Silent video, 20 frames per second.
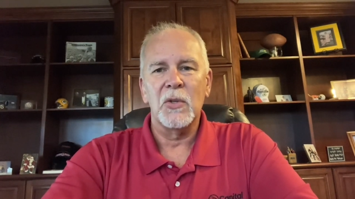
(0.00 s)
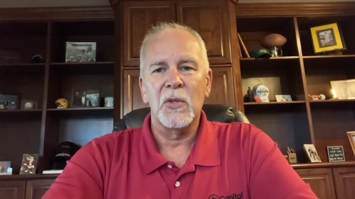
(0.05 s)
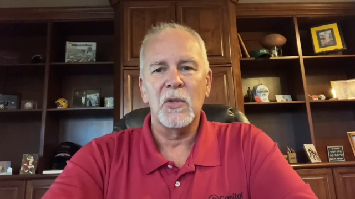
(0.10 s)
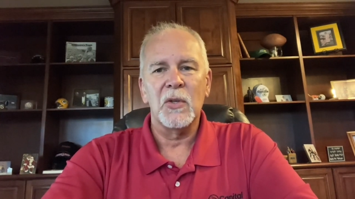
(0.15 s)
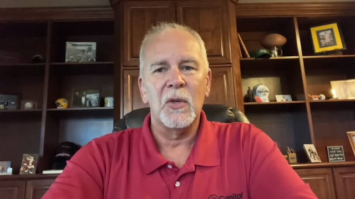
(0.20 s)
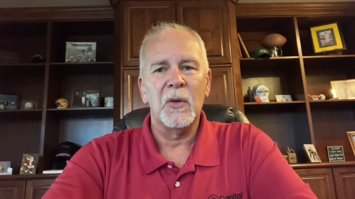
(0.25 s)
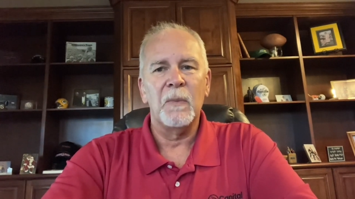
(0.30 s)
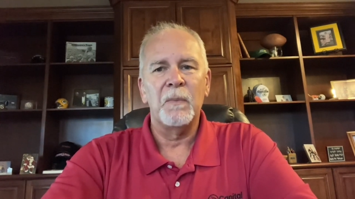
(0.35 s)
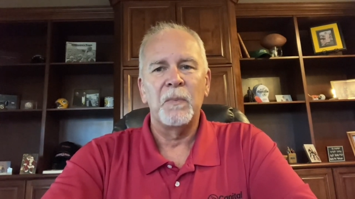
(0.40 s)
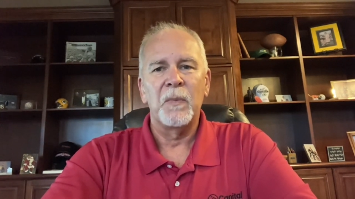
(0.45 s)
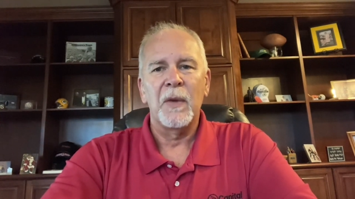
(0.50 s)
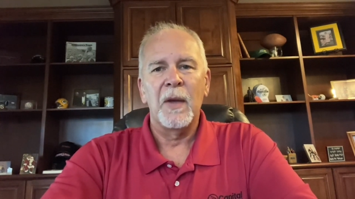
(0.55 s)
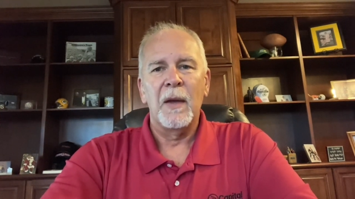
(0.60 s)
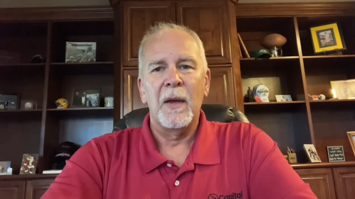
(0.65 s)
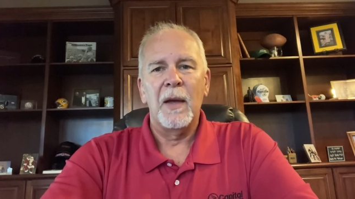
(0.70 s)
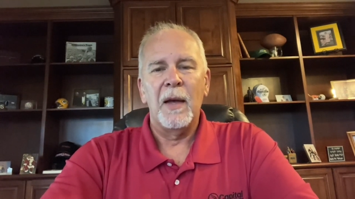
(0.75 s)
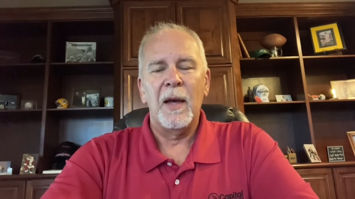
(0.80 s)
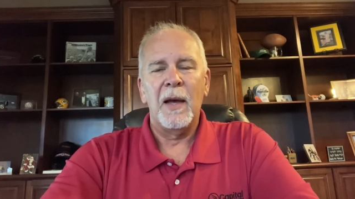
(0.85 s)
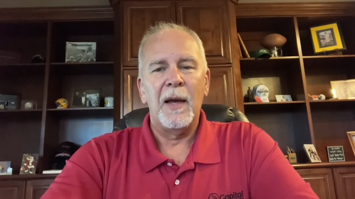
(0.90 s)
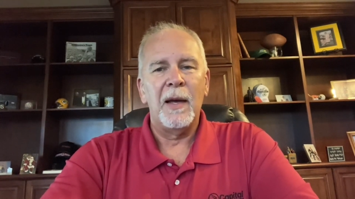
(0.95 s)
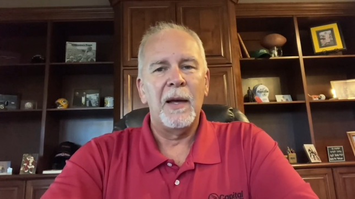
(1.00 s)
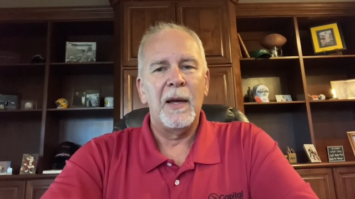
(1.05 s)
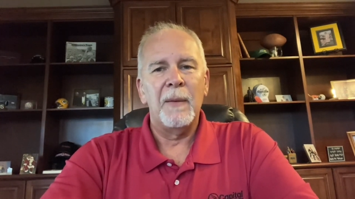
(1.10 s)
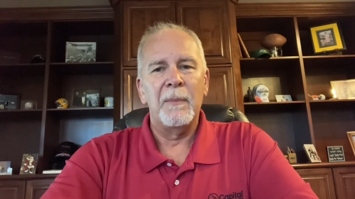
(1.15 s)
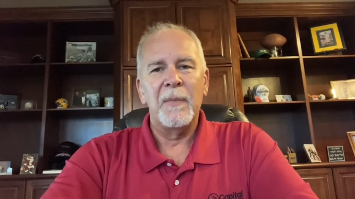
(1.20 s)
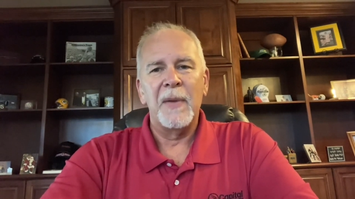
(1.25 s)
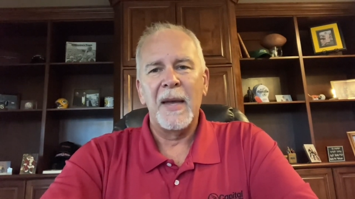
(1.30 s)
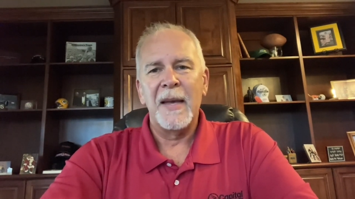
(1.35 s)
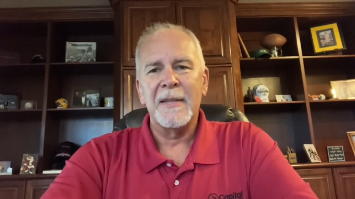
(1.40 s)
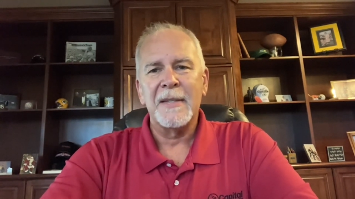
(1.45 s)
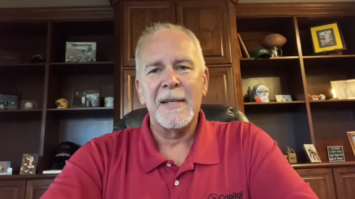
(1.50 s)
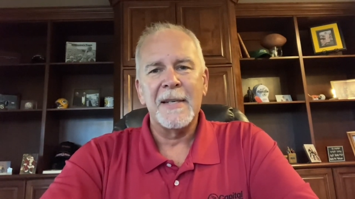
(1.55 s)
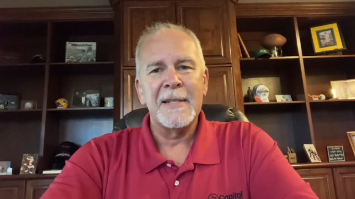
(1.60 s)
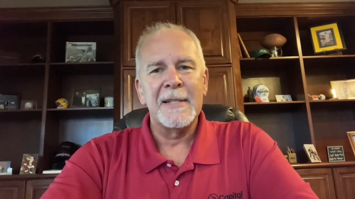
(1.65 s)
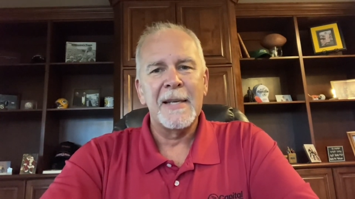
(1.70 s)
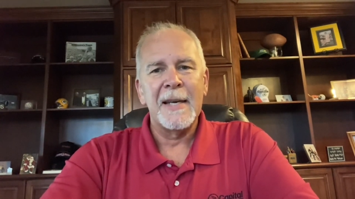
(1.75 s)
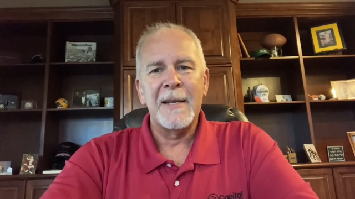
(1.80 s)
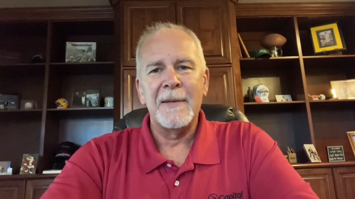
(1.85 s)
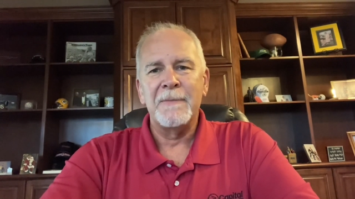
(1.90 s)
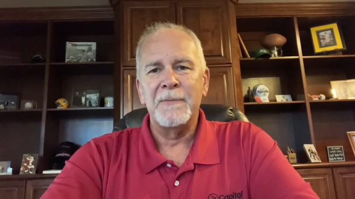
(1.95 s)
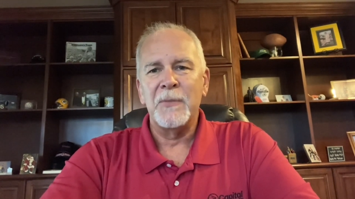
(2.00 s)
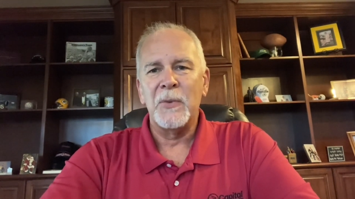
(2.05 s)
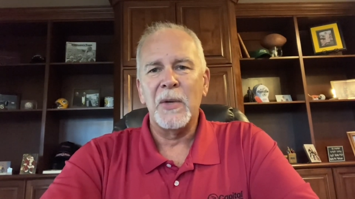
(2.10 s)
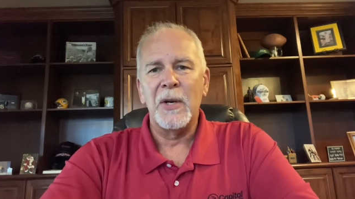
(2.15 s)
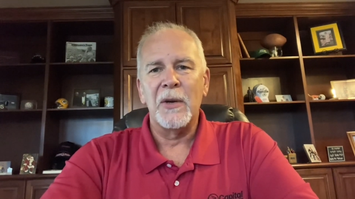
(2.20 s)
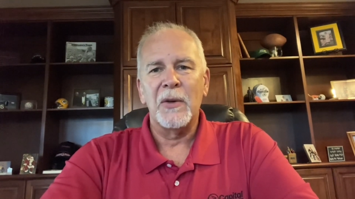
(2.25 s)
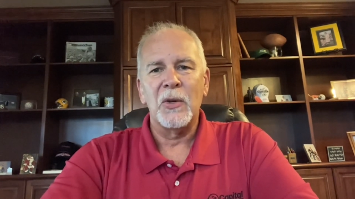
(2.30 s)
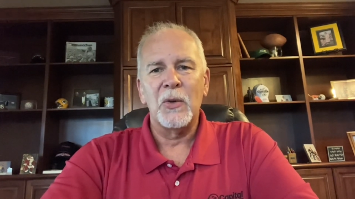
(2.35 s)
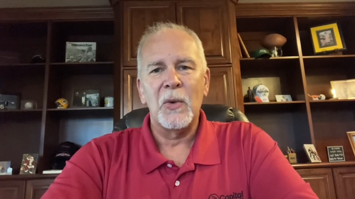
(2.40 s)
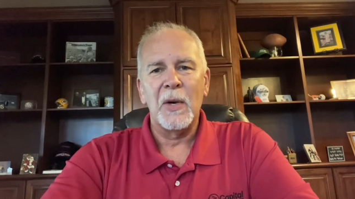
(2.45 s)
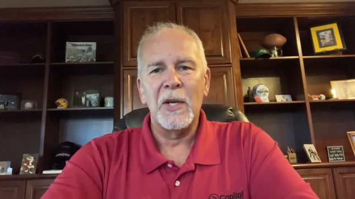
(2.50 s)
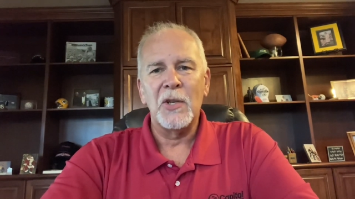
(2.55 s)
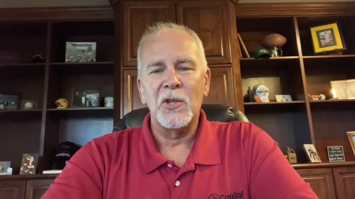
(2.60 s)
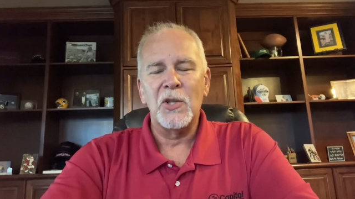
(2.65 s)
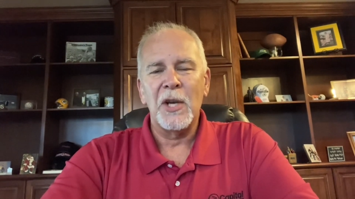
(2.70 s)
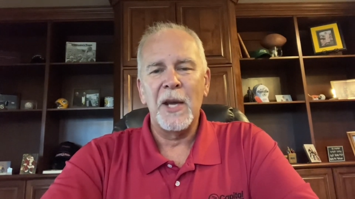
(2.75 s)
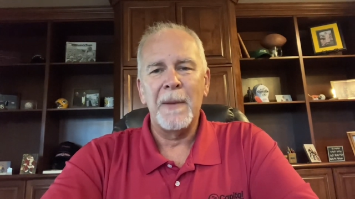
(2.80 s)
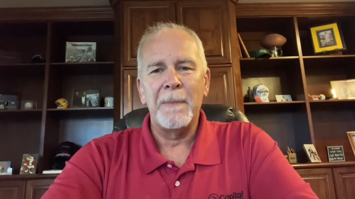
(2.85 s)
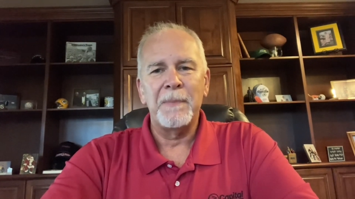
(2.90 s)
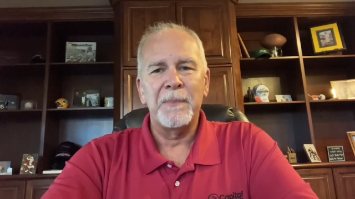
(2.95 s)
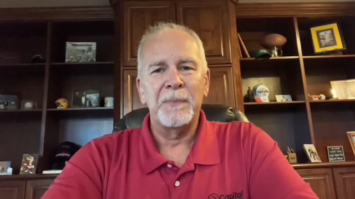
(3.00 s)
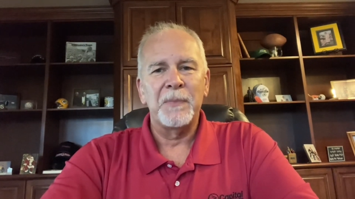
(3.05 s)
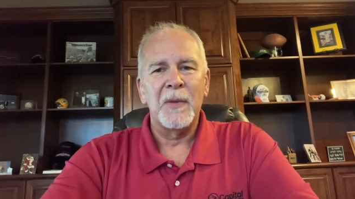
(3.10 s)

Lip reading: So, as I said, we are in great shape.